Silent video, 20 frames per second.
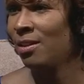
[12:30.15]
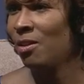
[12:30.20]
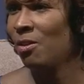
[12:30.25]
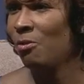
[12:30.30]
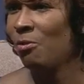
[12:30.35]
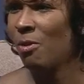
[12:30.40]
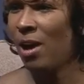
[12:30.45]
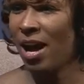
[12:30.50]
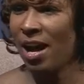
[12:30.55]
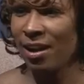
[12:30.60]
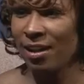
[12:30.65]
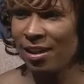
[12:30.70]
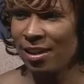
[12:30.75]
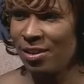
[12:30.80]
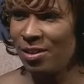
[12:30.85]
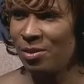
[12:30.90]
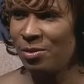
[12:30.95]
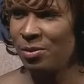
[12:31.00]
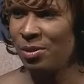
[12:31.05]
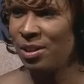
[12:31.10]
why are they
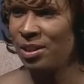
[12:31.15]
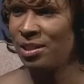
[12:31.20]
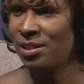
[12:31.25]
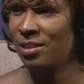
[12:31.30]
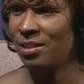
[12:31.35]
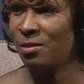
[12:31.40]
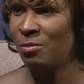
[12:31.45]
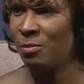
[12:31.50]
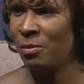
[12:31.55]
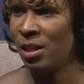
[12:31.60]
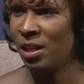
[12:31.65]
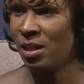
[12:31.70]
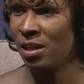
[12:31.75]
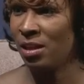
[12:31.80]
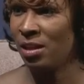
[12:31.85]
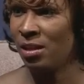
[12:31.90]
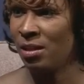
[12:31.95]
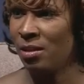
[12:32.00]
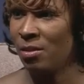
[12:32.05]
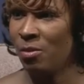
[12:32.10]
doing this to me?
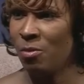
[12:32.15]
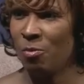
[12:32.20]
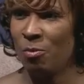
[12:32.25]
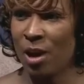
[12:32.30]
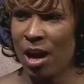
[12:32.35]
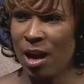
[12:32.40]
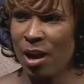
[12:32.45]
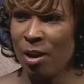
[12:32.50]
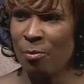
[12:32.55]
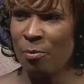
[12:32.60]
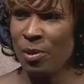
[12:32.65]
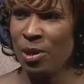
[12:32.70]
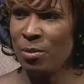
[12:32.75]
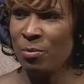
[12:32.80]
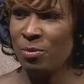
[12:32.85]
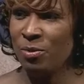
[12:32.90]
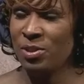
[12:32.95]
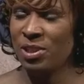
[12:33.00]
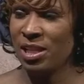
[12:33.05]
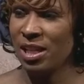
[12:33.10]
Why are
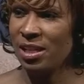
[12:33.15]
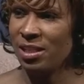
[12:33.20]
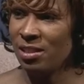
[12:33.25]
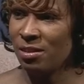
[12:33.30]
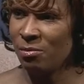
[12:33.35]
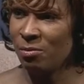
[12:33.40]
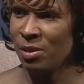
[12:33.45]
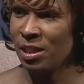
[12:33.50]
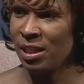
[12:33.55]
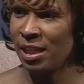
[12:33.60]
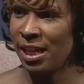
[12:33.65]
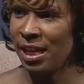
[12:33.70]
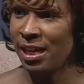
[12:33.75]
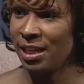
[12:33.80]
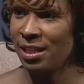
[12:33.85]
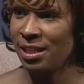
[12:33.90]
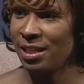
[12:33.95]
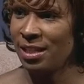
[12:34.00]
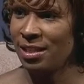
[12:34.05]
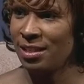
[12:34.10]
people touching me like
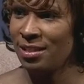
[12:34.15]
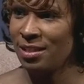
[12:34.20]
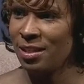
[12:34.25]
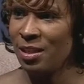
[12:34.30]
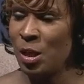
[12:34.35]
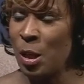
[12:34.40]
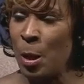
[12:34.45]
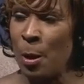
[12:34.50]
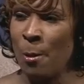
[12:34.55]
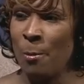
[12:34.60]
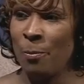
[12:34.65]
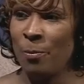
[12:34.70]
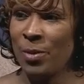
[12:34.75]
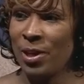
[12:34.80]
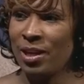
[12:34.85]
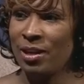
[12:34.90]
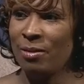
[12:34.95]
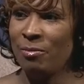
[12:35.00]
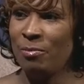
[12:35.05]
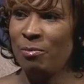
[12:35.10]
this?
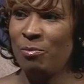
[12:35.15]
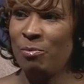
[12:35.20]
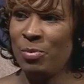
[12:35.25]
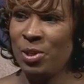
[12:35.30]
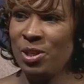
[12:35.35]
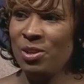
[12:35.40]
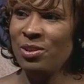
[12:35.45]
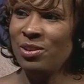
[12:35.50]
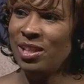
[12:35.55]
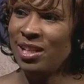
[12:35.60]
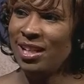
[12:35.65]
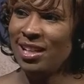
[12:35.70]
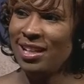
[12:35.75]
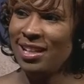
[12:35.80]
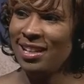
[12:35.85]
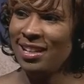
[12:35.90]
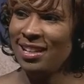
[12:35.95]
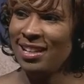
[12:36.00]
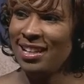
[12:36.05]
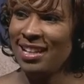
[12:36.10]
But beauty
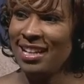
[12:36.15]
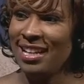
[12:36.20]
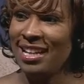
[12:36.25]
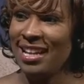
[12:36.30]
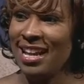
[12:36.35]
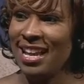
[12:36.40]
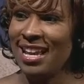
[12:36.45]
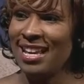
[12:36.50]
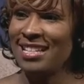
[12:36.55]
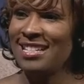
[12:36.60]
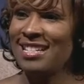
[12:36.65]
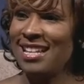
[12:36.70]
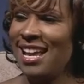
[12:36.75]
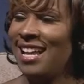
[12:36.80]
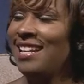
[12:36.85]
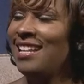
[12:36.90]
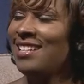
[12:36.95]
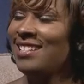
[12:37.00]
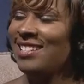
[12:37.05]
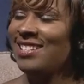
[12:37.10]
is not
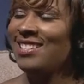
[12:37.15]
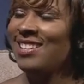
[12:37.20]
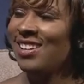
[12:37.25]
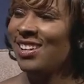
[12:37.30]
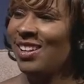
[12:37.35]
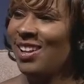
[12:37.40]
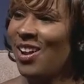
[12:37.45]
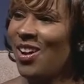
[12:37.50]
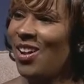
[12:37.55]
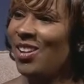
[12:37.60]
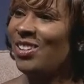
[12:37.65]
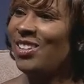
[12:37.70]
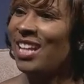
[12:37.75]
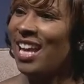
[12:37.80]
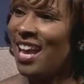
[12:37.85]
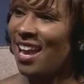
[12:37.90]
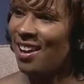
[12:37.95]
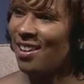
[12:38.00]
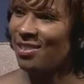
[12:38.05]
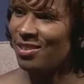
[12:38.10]
necessarily all on the
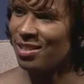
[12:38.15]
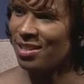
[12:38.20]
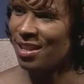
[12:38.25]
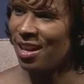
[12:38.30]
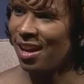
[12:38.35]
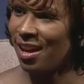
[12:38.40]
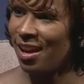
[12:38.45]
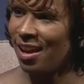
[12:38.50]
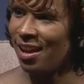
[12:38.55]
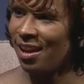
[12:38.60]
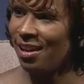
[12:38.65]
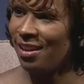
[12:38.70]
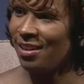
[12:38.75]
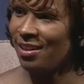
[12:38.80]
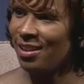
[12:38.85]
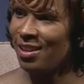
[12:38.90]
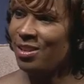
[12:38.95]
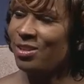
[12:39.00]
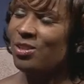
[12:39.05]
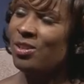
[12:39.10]
outside. Right.
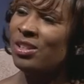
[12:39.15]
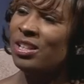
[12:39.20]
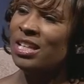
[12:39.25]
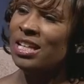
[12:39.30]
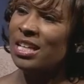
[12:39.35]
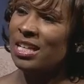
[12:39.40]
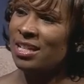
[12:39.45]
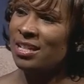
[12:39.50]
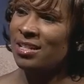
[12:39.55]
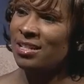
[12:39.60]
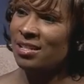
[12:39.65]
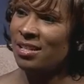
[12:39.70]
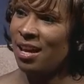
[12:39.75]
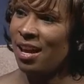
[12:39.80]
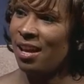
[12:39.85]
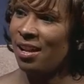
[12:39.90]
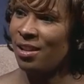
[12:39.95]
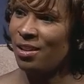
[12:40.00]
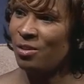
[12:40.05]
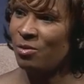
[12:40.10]
It's on the
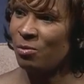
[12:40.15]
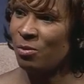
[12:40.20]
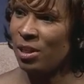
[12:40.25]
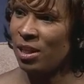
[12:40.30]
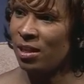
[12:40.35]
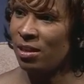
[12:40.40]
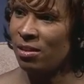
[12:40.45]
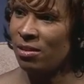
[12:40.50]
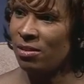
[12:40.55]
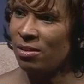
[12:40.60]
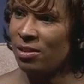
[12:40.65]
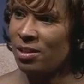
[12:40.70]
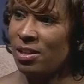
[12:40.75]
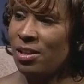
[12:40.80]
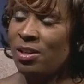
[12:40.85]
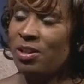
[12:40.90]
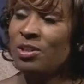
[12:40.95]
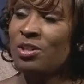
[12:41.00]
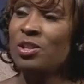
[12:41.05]
inside as well. So